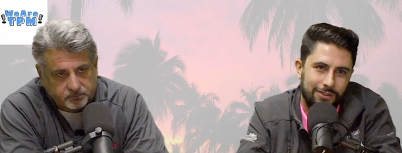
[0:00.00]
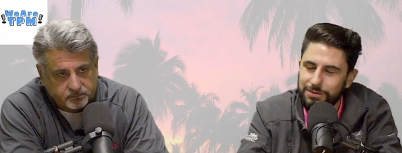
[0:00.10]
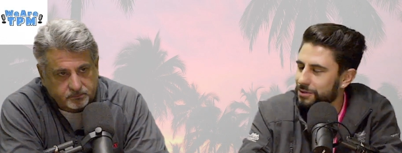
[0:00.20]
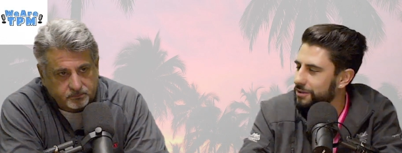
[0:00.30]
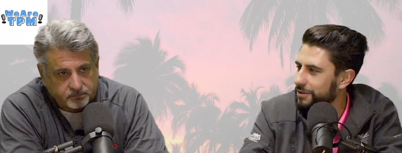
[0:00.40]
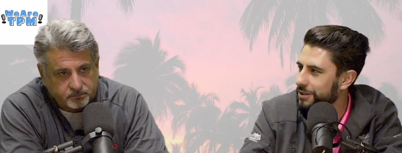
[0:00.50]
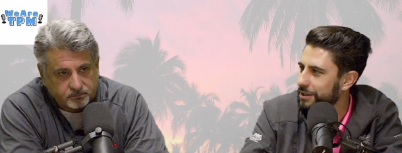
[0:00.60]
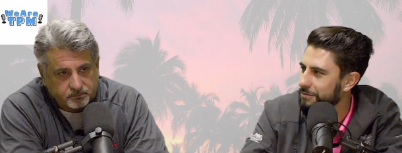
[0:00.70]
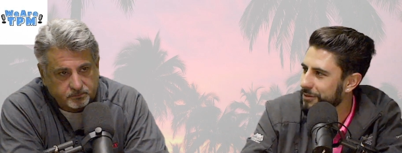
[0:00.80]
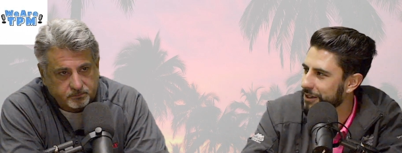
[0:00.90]
Speaker 1: the constable shows
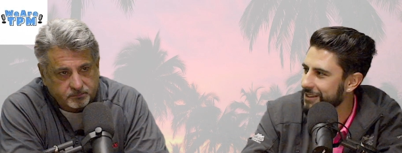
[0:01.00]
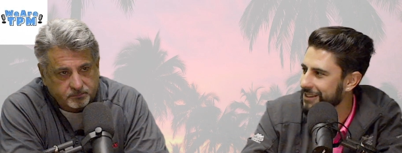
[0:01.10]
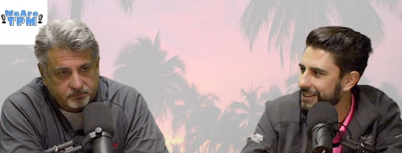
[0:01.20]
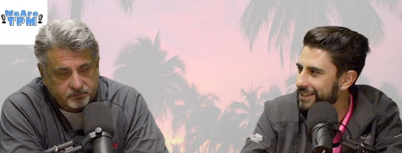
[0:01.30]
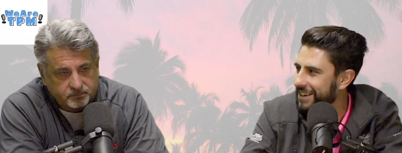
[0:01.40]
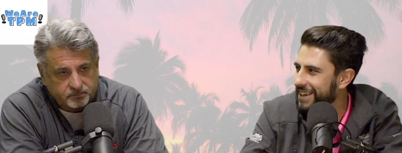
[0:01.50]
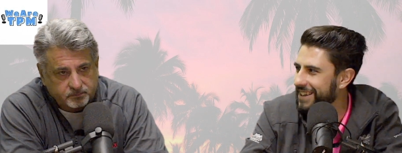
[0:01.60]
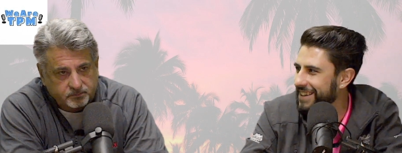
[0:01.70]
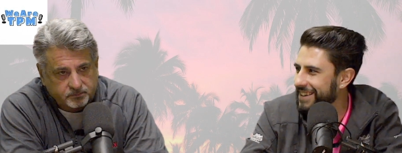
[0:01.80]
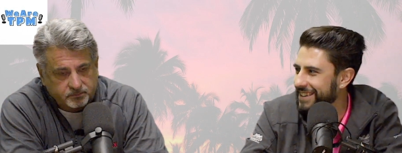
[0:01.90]
up, but you know,
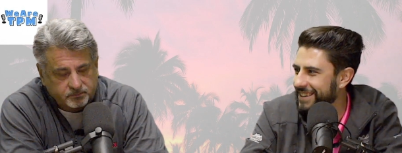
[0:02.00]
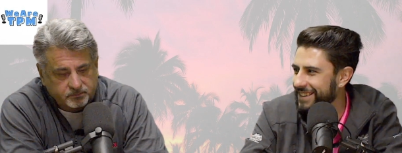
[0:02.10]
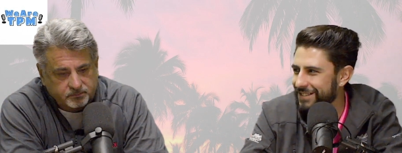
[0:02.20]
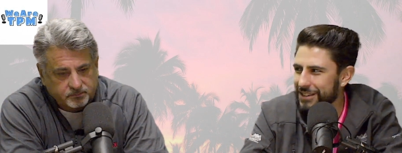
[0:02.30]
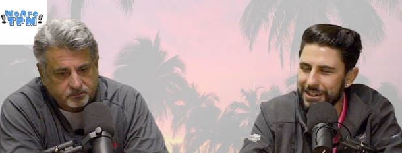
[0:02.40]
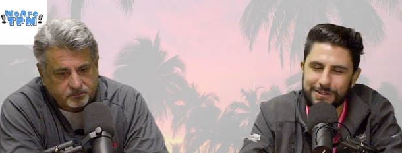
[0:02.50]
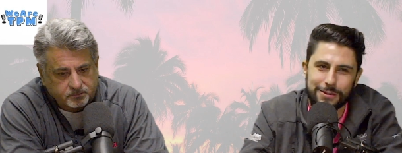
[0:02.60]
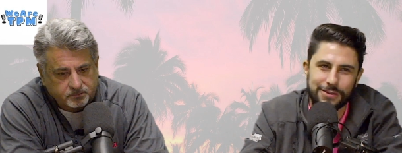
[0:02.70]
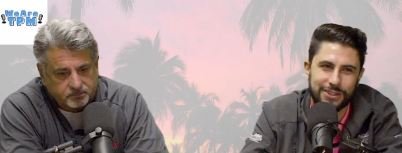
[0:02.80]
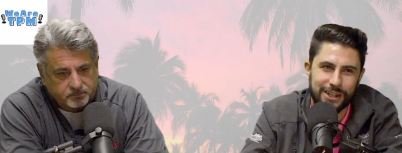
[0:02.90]

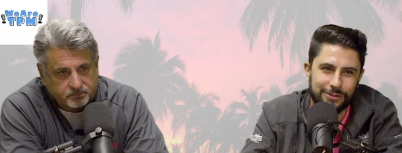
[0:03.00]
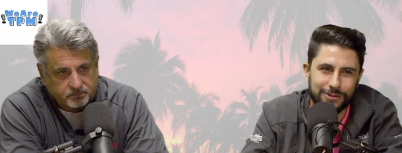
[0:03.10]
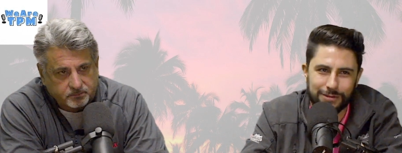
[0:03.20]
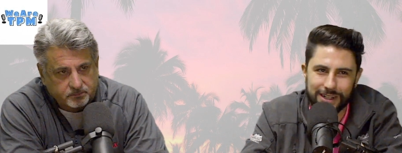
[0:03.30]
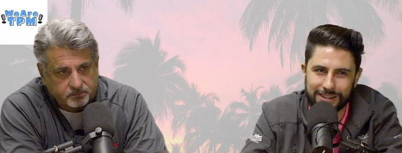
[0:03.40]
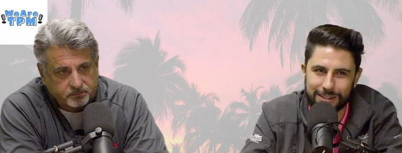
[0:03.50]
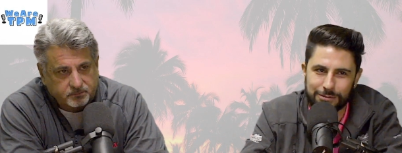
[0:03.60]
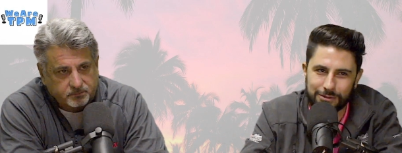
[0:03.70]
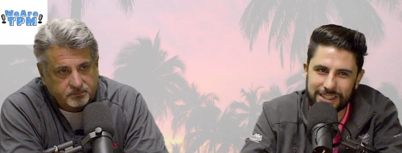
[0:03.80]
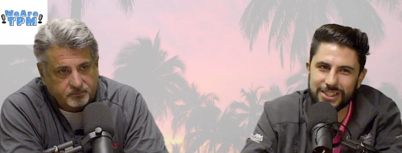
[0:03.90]
Maybe shower was a bad
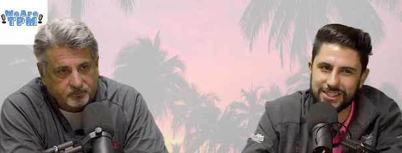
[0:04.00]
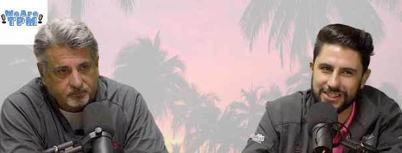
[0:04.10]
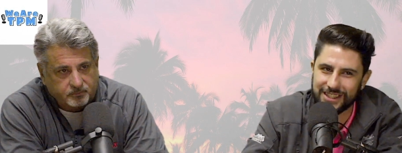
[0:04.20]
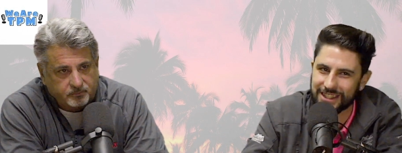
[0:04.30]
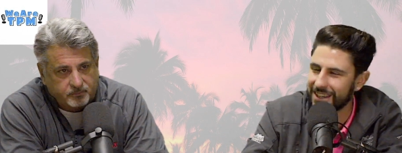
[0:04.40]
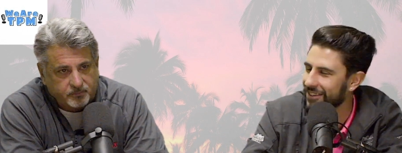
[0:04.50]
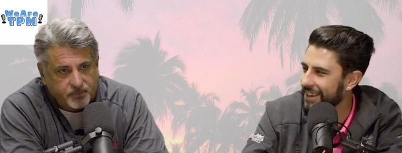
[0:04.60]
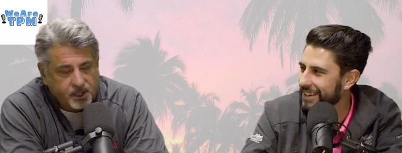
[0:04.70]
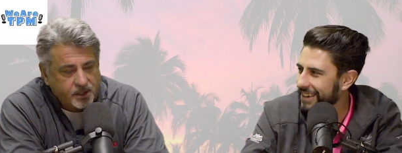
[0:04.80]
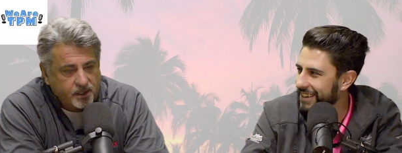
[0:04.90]
example. Kitchen sink. I
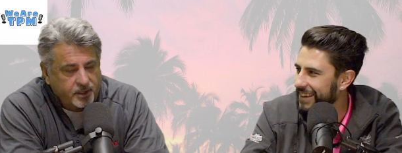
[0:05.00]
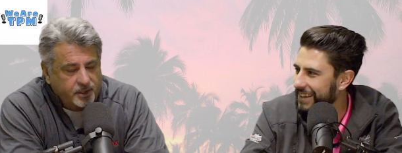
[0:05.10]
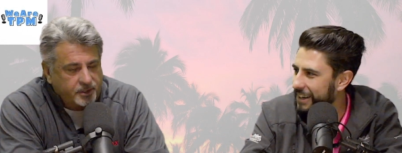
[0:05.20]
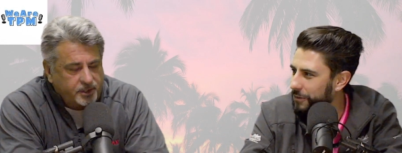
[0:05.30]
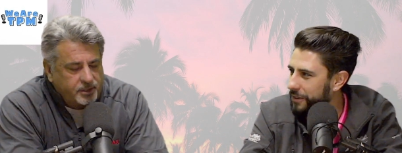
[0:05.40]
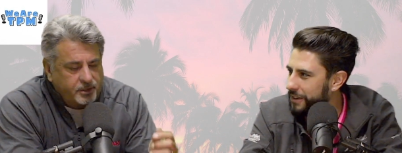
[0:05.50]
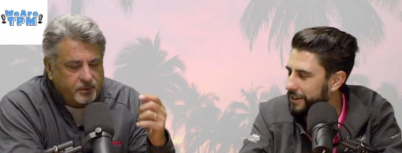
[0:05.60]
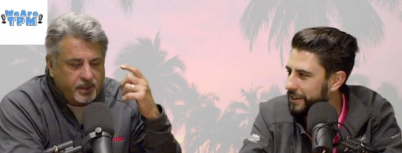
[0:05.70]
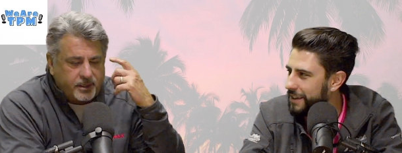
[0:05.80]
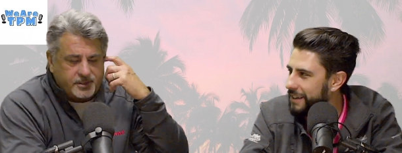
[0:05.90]
like I like that. You know, one.
Speaker 2: you
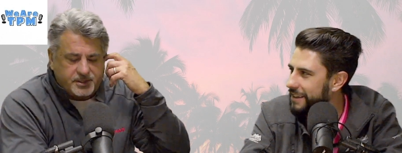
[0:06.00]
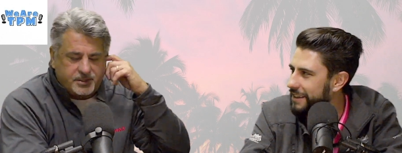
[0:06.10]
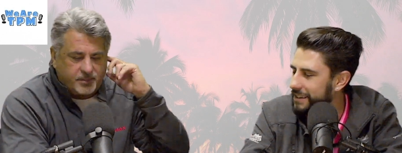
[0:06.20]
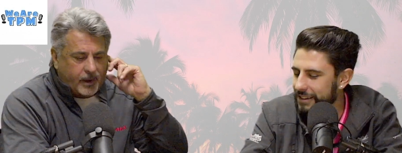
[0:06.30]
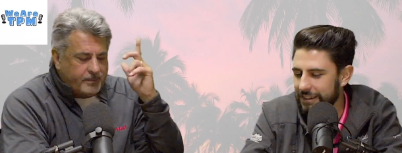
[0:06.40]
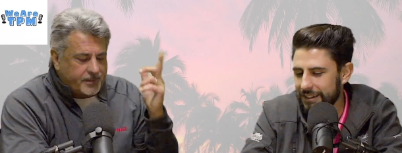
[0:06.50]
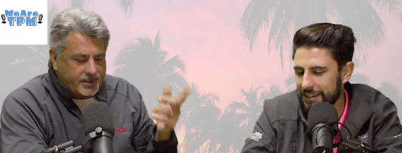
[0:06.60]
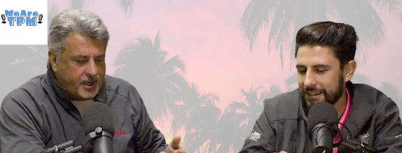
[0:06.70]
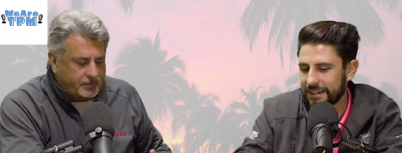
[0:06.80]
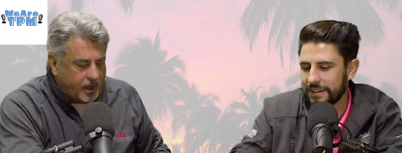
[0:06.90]
know what? Just to wrap
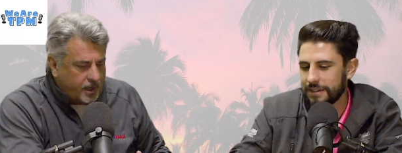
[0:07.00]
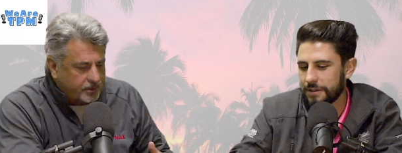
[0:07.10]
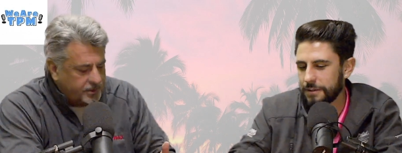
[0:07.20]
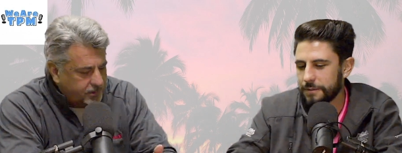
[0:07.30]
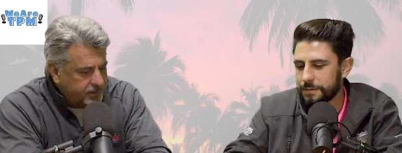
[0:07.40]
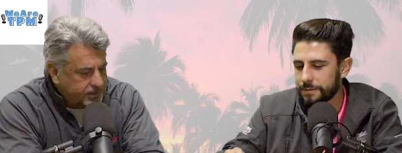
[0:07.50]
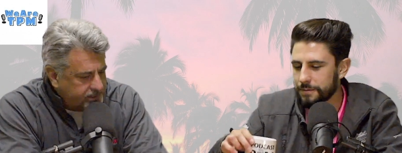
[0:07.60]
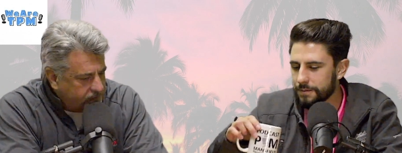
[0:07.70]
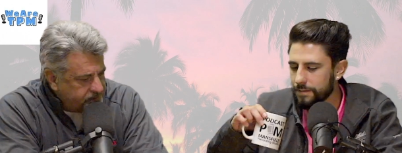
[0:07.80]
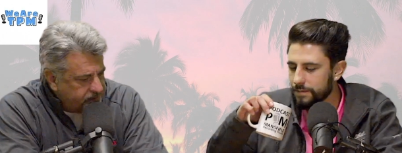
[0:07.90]
this up, Kyle. You know what
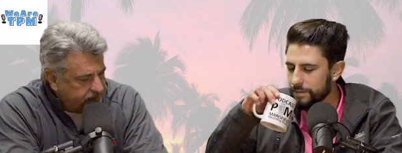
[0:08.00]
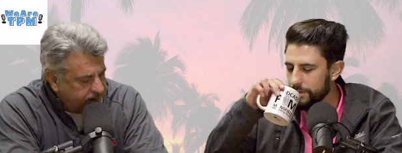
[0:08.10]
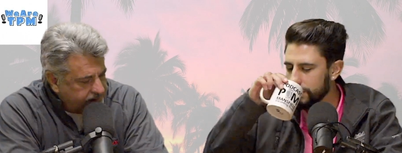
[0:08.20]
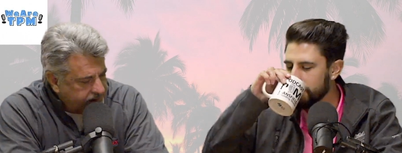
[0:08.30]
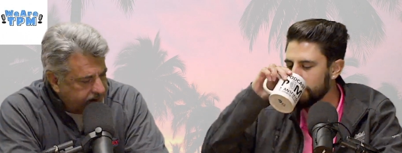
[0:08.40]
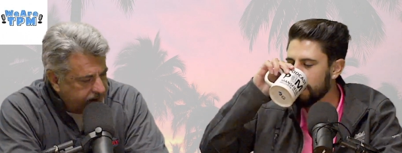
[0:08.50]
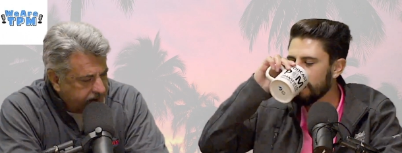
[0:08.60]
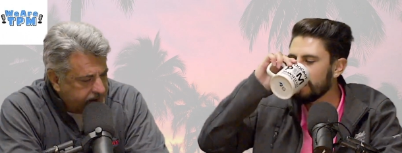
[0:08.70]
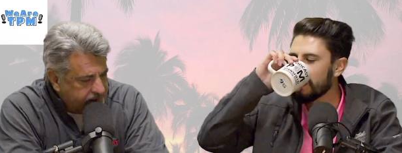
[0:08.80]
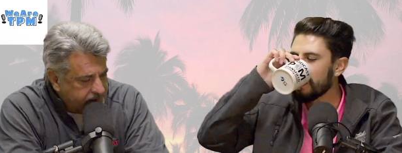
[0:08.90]
this also does.
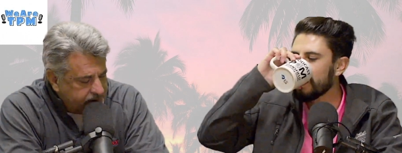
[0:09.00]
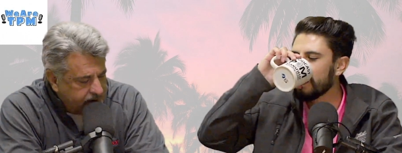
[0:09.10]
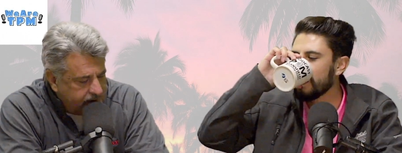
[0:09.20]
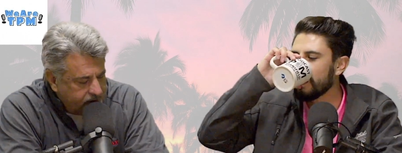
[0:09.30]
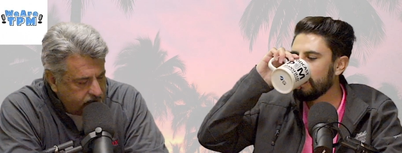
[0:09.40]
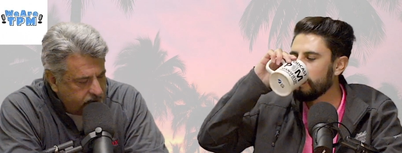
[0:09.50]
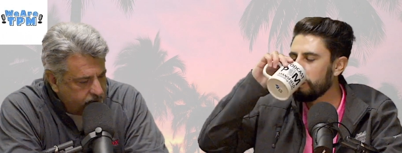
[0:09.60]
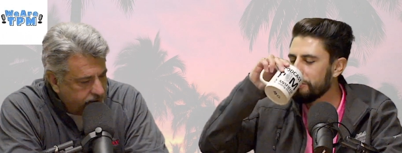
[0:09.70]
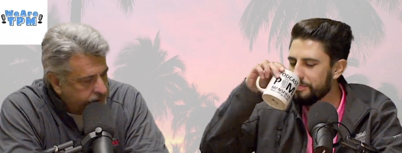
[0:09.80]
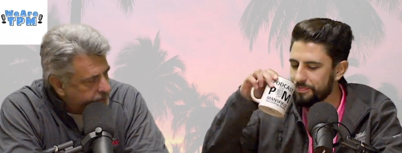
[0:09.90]
This this if
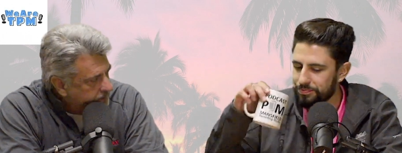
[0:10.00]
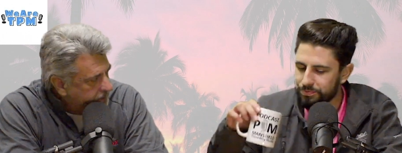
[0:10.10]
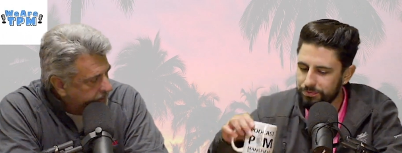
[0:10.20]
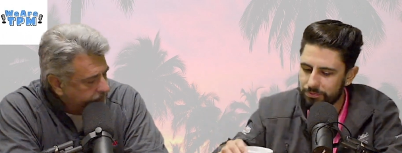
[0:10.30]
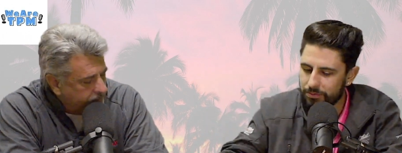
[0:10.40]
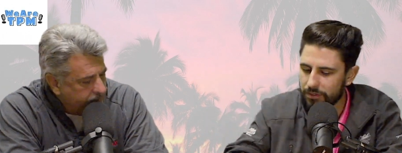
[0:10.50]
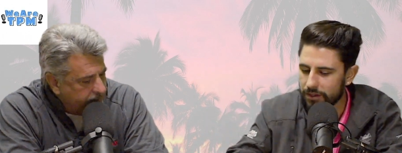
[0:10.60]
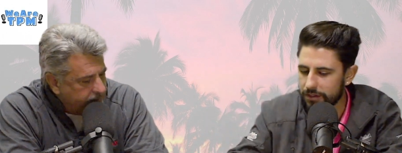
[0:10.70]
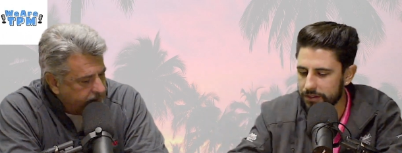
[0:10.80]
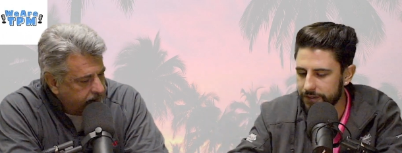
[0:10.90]
you when you treat people
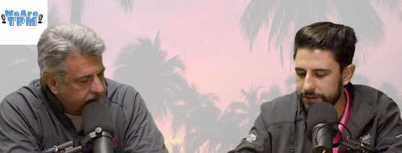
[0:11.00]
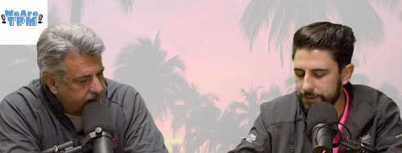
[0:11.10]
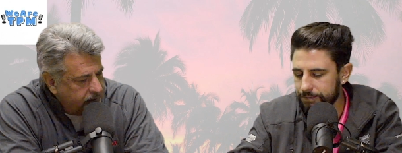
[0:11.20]
right,